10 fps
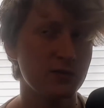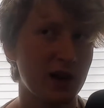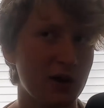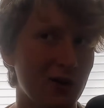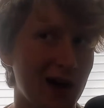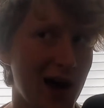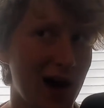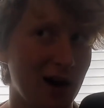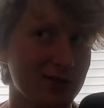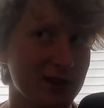I don't
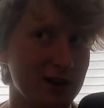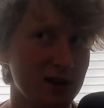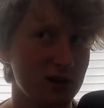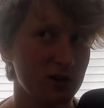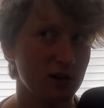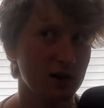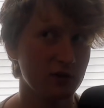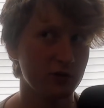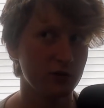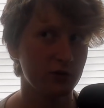have to eat a lot of
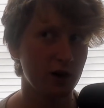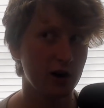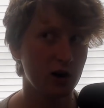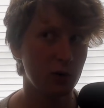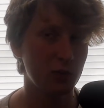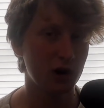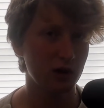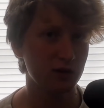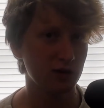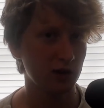food right now, but
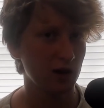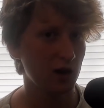it's like